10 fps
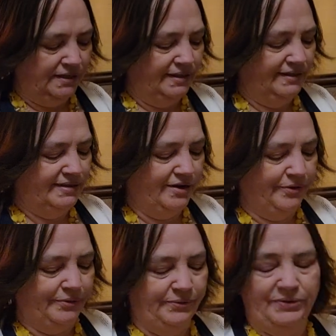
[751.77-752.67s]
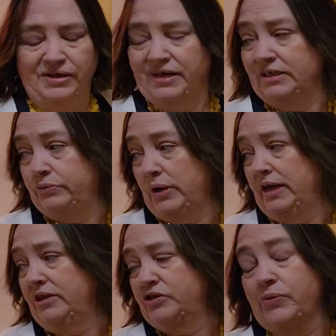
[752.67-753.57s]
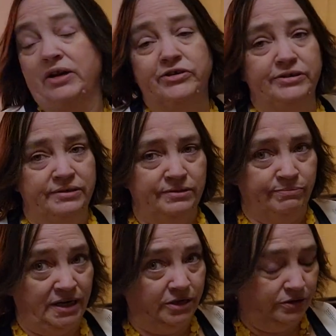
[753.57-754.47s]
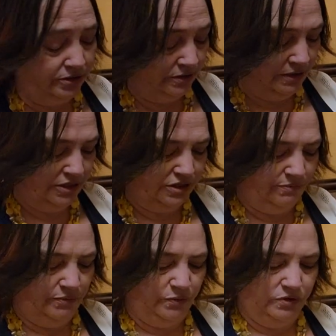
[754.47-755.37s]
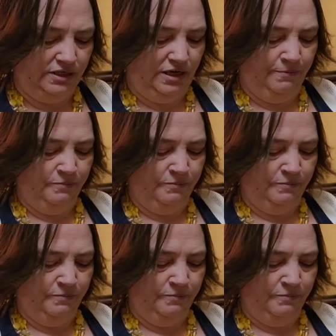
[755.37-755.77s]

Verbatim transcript: So that's why the sweaters might go to donation, but we'll see.